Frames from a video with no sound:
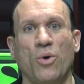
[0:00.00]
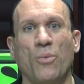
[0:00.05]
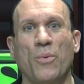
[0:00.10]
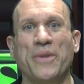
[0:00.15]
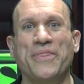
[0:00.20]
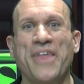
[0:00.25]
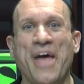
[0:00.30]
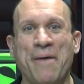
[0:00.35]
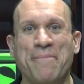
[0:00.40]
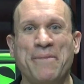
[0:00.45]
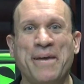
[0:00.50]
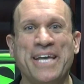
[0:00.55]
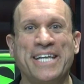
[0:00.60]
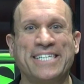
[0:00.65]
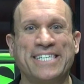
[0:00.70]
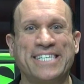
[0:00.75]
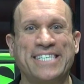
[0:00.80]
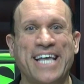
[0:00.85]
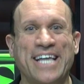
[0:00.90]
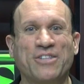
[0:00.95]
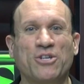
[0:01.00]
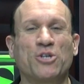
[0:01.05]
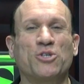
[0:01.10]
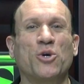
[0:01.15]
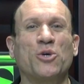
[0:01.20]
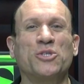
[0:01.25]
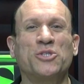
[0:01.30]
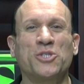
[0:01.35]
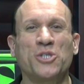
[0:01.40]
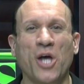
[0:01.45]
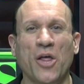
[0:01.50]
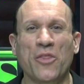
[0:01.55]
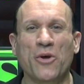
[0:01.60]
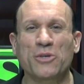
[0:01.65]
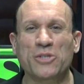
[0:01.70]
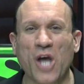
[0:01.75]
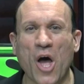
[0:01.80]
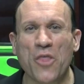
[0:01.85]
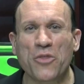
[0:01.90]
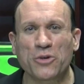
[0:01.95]
What that means is that
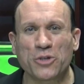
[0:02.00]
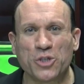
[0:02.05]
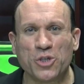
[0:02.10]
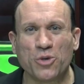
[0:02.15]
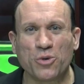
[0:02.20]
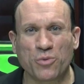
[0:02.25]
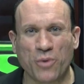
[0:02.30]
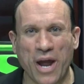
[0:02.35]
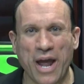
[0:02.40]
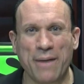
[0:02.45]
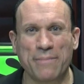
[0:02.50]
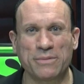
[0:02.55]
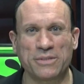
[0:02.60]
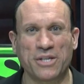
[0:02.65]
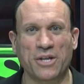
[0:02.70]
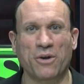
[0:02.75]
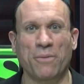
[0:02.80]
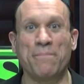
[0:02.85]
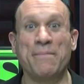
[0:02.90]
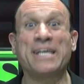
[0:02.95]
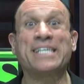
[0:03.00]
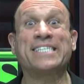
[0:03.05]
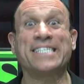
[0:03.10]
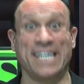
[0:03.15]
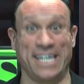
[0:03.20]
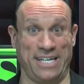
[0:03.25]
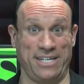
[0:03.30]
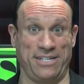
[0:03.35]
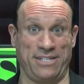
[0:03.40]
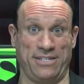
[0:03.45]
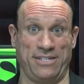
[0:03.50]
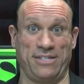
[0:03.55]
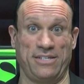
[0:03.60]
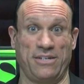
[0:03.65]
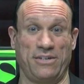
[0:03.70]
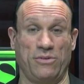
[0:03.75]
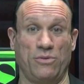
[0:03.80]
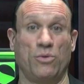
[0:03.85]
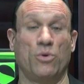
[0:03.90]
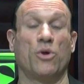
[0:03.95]
those other 2 grams that are missing,
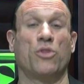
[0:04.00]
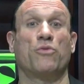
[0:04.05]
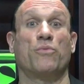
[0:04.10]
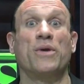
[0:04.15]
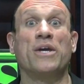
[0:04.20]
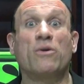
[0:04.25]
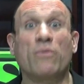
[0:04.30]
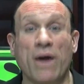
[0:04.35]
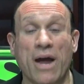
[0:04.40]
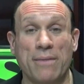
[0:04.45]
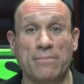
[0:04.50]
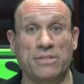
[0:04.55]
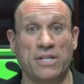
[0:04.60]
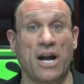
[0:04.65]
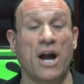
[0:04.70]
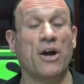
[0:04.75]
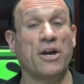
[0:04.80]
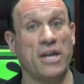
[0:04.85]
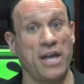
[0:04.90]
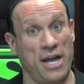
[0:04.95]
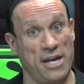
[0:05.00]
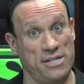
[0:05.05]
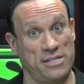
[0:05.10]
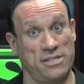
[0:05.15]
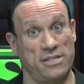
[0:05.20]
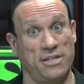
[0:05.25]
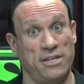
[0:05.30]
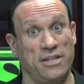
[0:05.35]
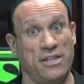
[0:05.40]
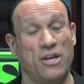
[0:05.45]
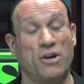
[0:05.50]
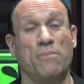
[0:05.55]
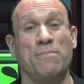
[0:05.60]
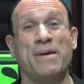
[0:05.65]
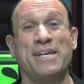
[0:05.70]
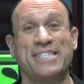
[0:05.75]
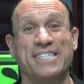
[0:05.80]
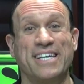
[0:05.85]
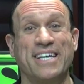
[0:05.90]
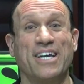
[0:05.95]
or 3 grams in our case, that are
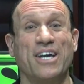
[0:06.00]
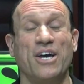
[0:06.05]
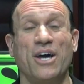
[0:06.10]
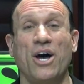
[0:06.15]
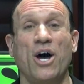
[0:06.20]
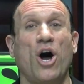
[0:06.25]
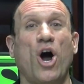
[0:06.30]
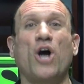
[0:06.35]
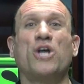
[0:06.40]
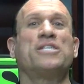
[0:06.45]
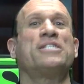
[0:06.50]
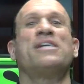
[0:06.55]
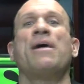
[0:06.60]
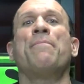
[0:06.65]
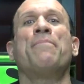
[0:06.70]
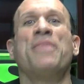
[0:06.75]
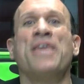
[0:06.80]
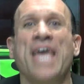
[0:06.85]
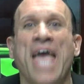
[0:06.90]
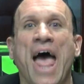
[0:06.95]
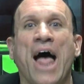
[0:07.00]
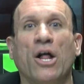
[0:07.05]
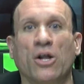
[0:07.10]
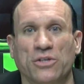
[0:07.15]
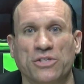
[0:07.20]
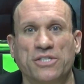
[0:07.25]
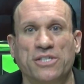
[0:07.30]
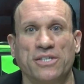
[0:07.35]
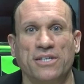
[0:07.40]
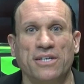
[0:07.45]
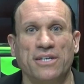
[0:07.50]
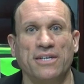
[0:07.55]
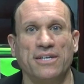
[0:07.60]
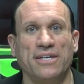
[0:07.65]
missing, are something else.